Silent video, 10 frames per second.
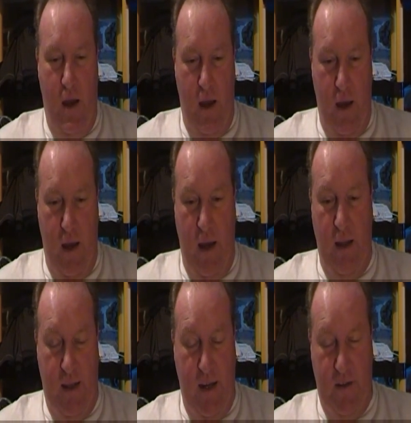
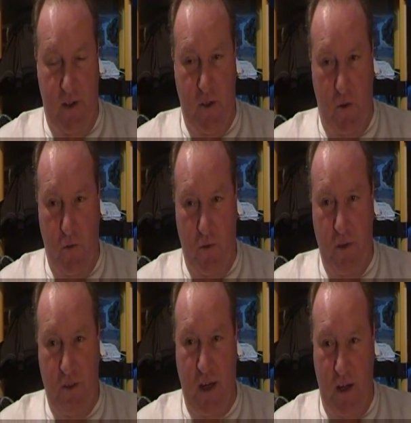and that has its
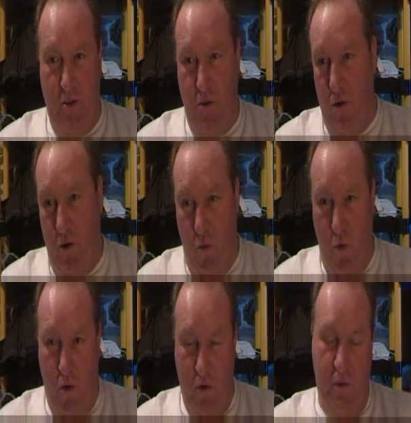own
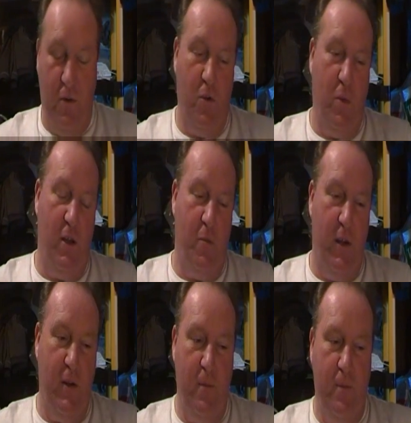territorial waters as
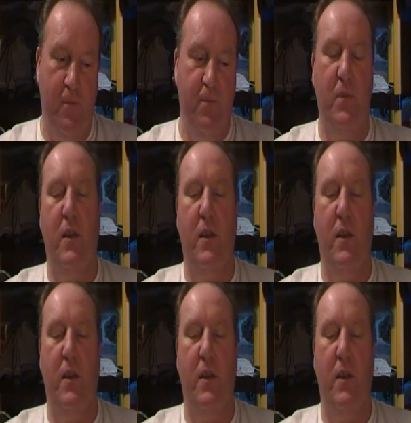well as Britain.